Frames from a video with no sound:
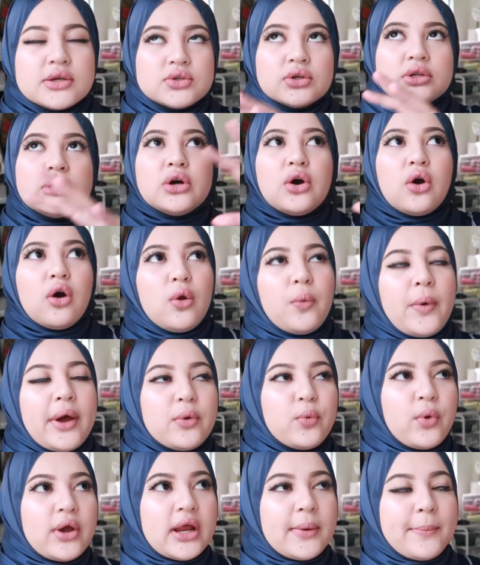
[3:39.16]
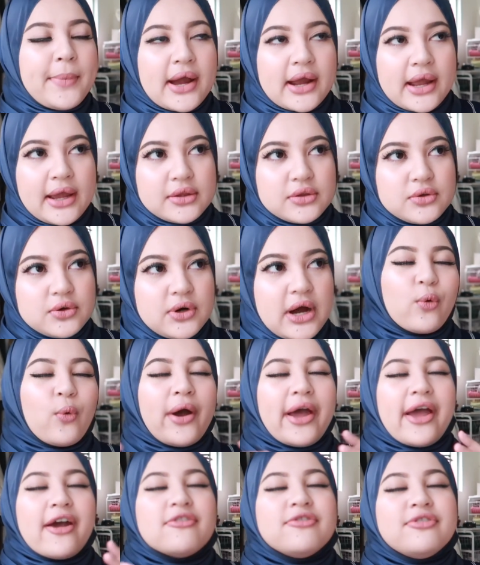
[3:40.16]
So the old one when I pakai tu,
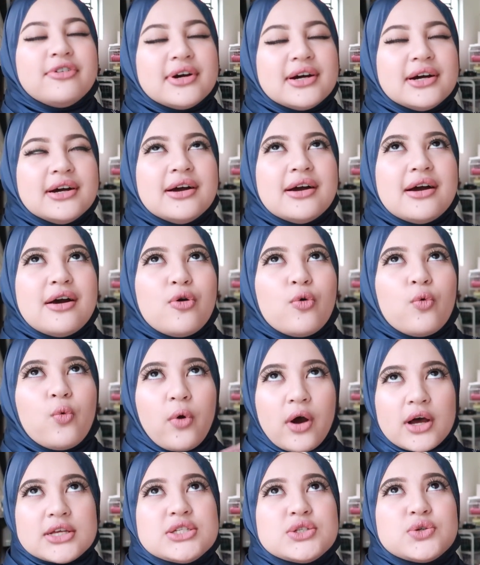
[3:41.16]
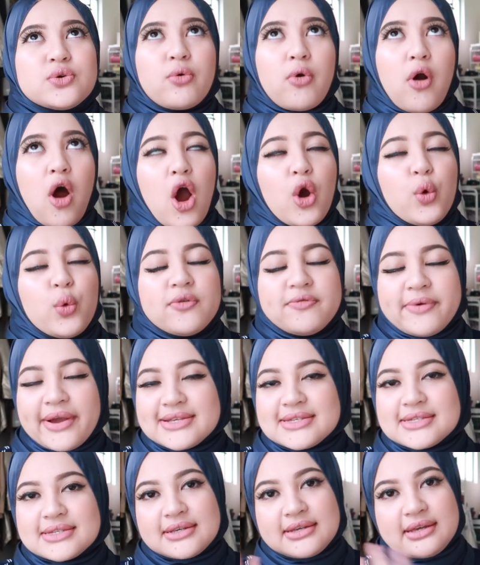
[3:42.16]
whatever was wrong with
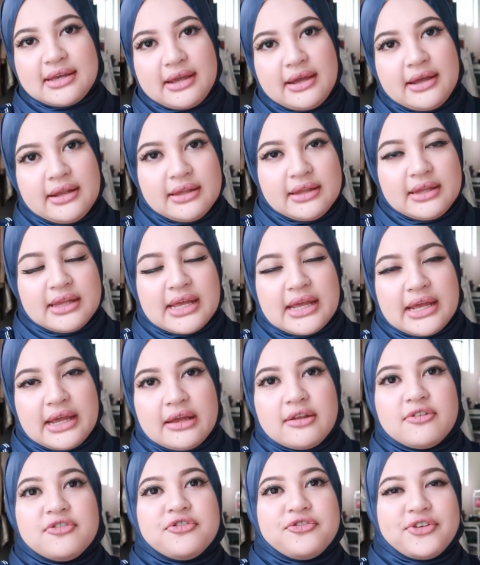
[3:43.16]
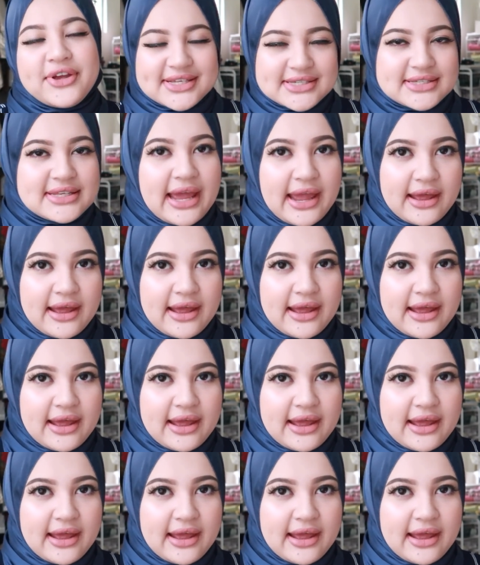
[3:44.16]
my skin, it fixed